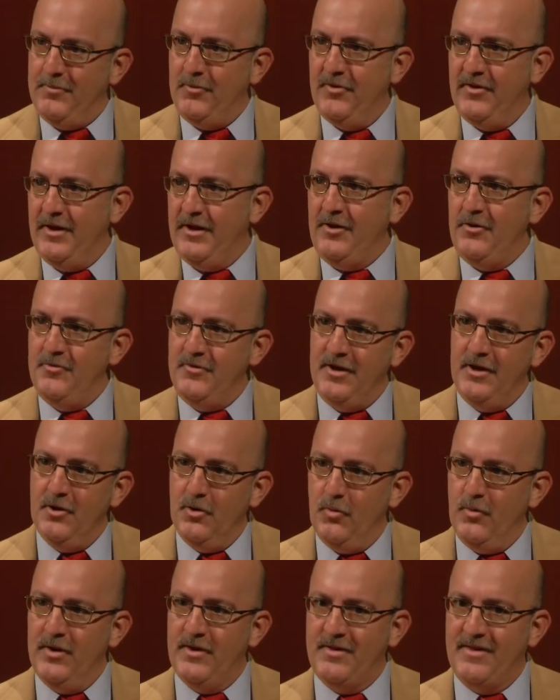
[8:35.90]
that you deal
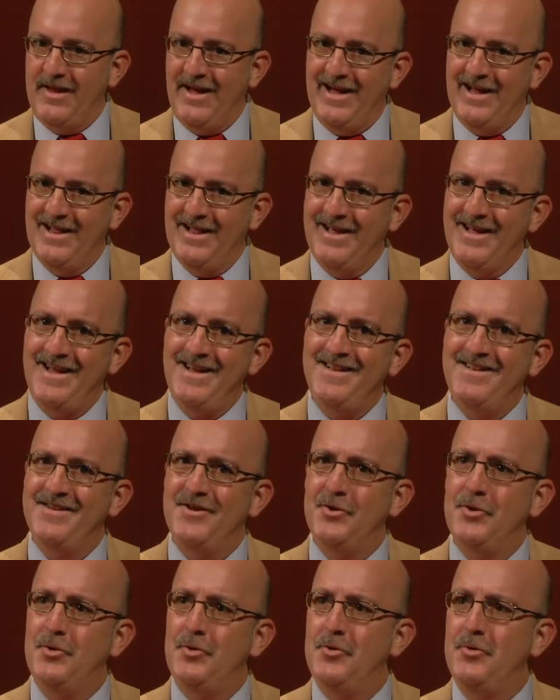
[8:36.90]
with daily
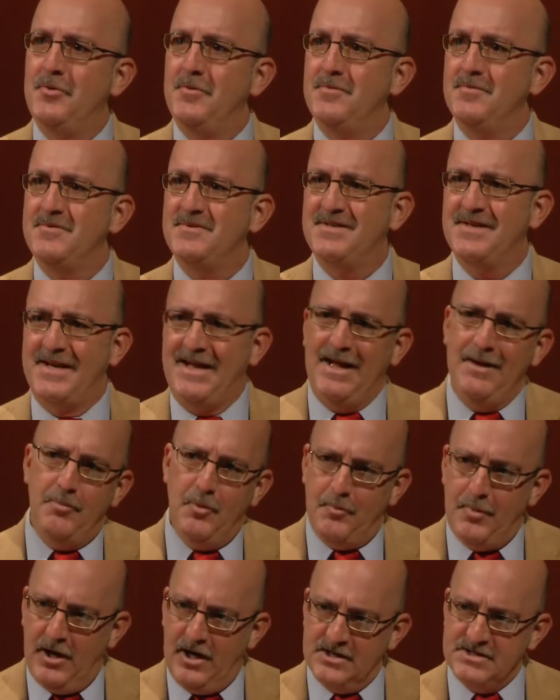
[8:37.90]
to keep a
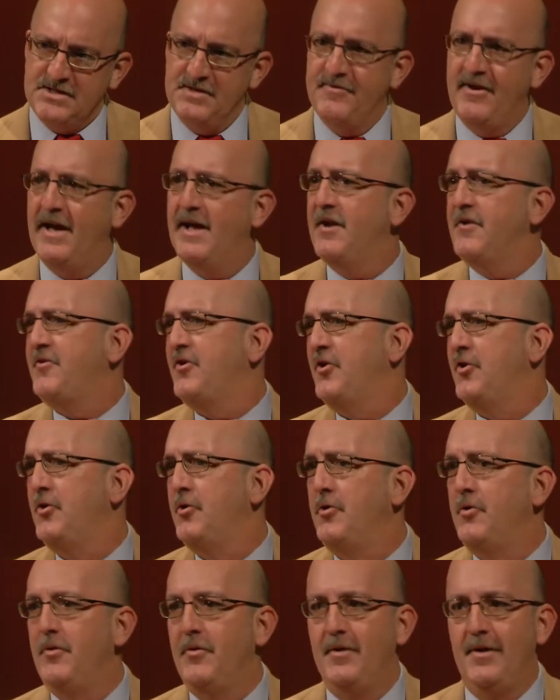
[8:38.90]
positive
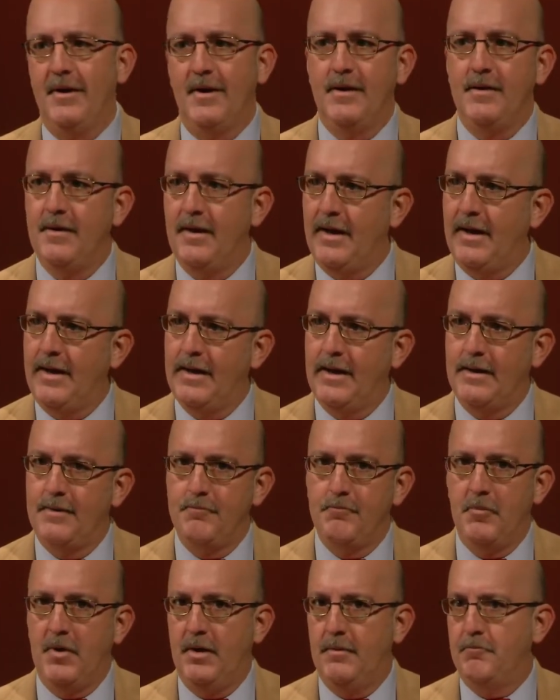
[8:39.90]
attitude
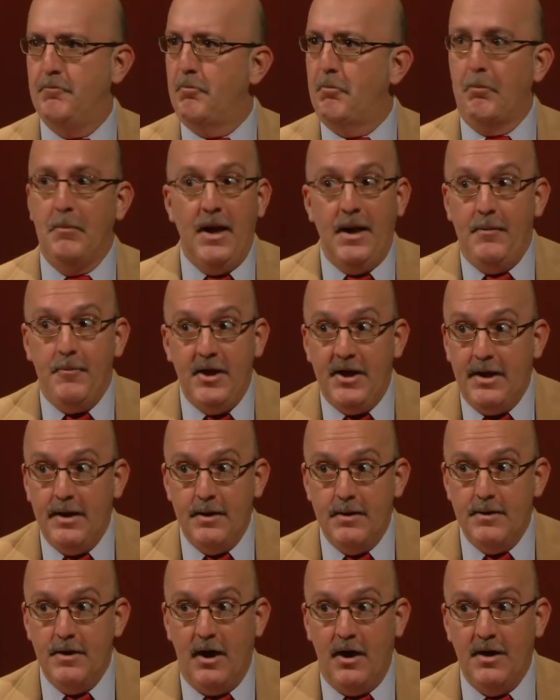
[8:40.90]
and maybe
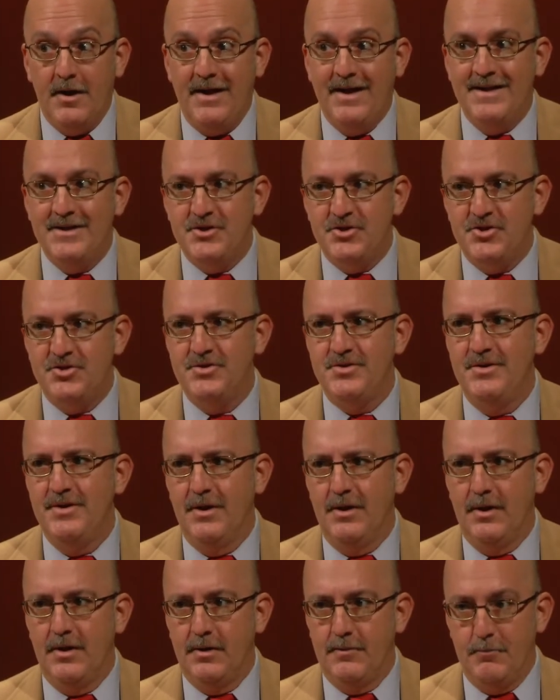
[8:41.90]

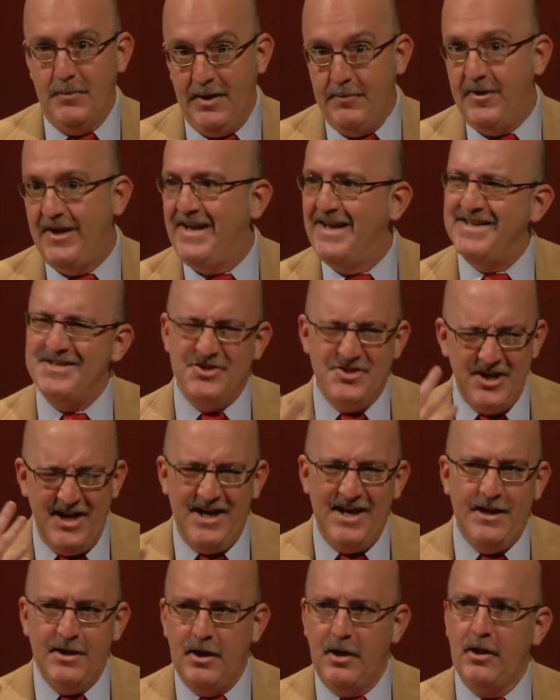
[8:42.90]
get
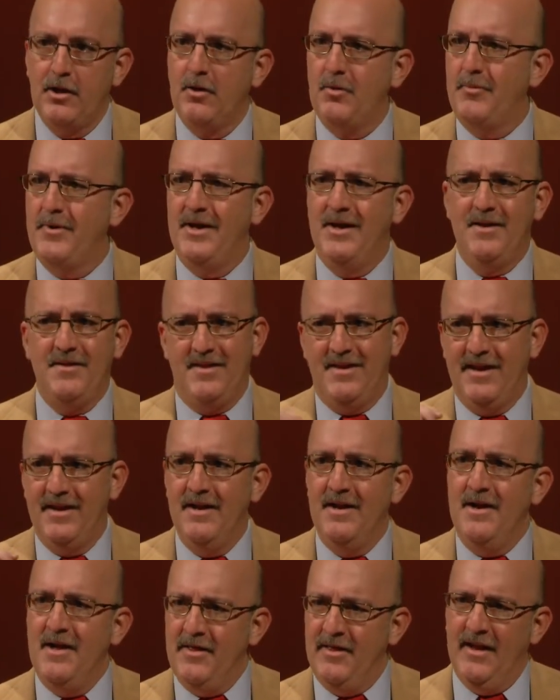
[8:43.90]
jaded a little bit,
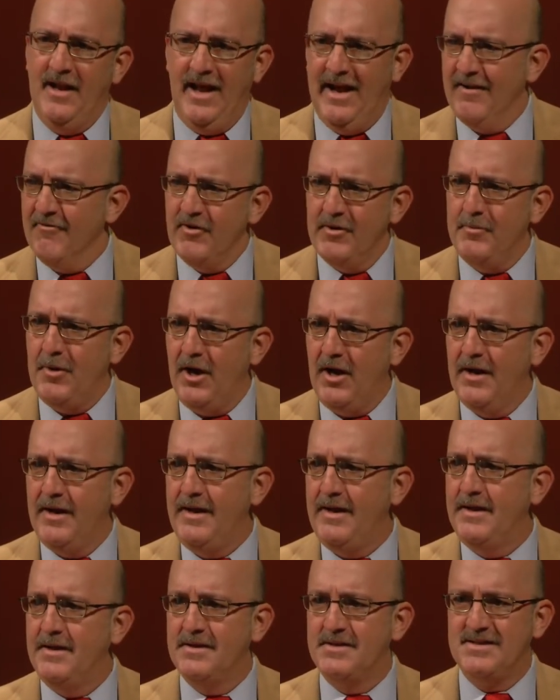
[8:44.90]
that everybody
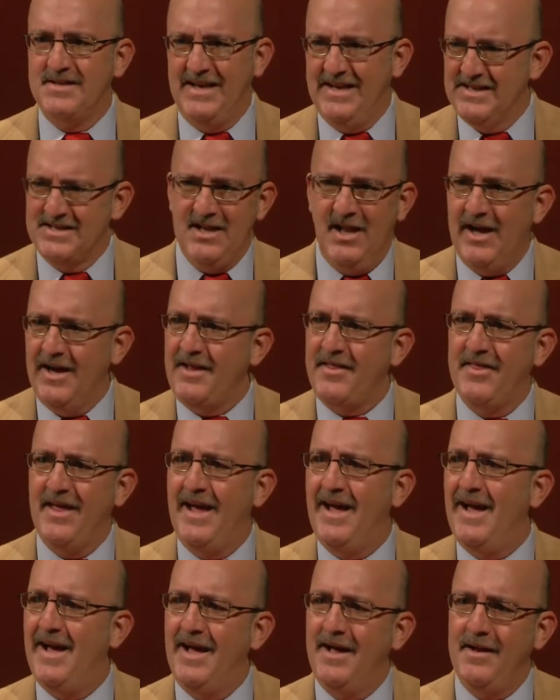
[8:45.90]
is like
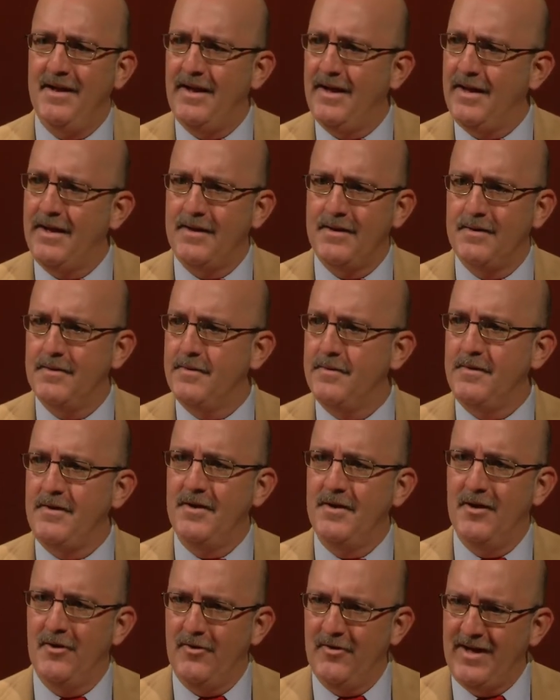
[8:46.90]
that, and
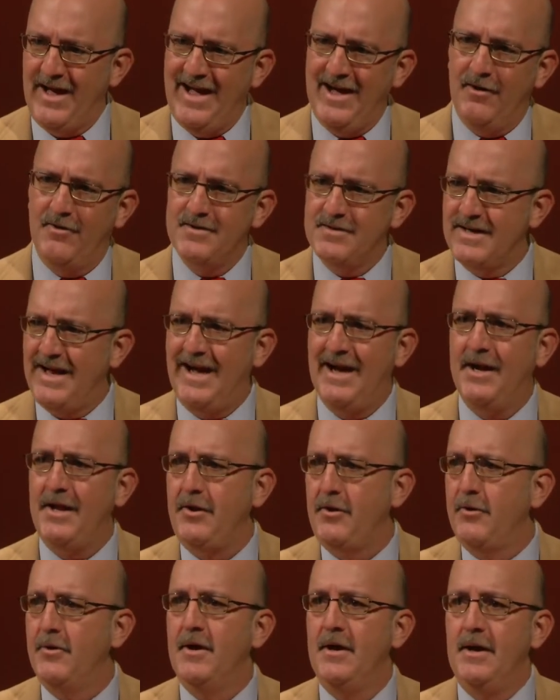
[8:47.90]
how
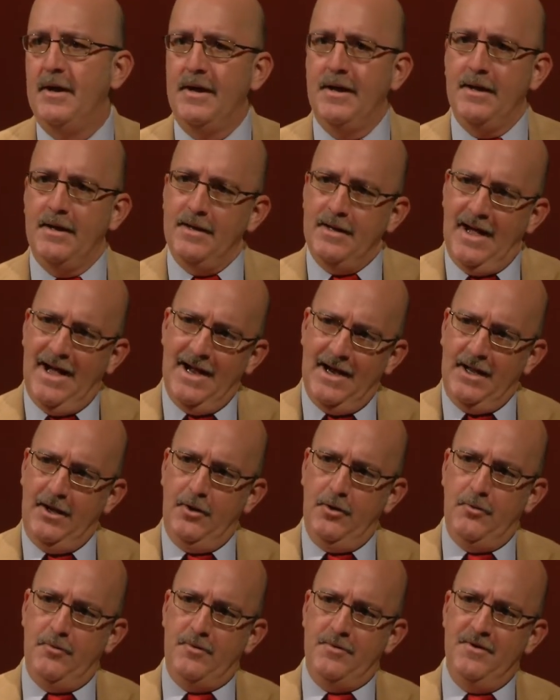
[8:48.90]
do
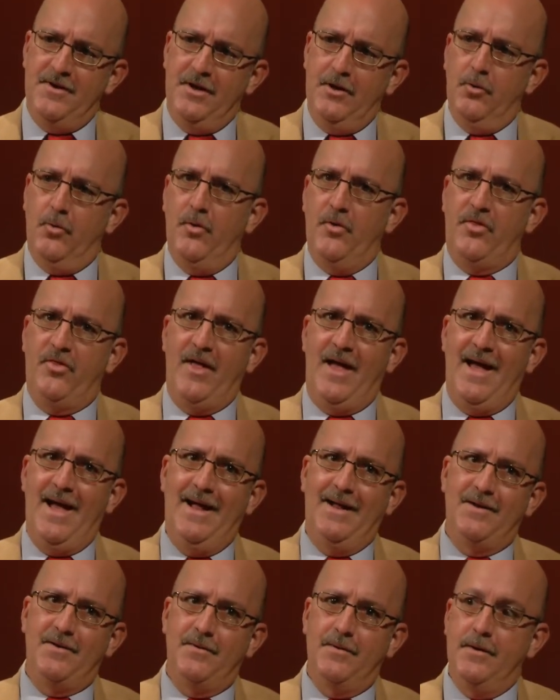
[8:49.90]
you deal with
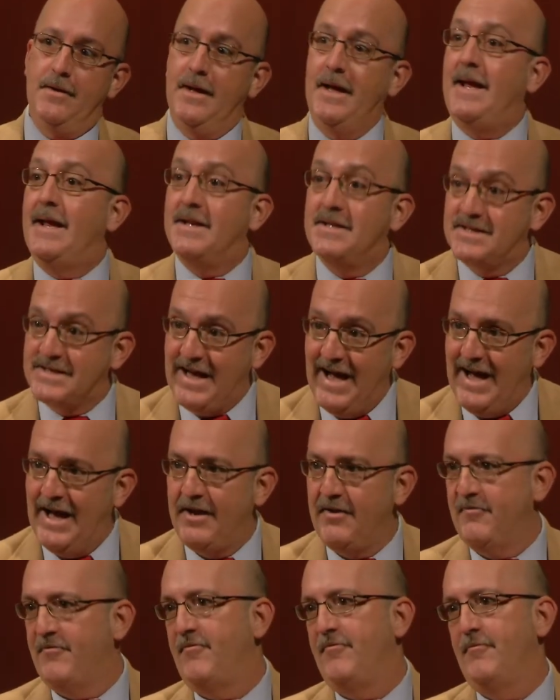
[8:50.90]
that inside
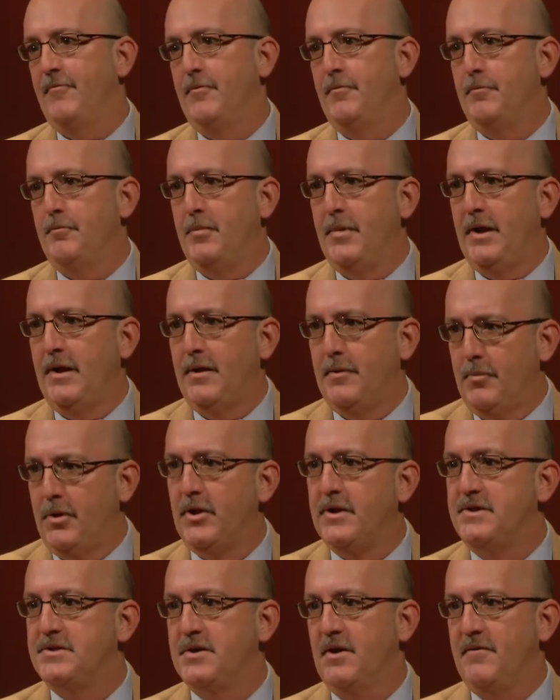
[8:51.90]
of being a
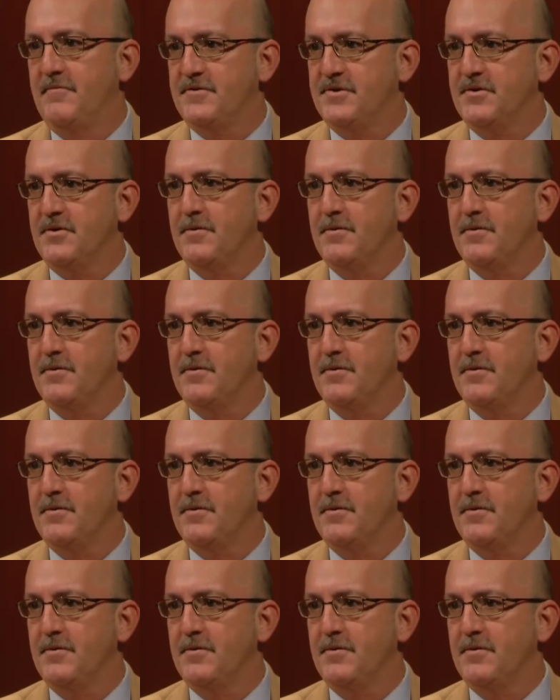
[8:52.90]
police officer?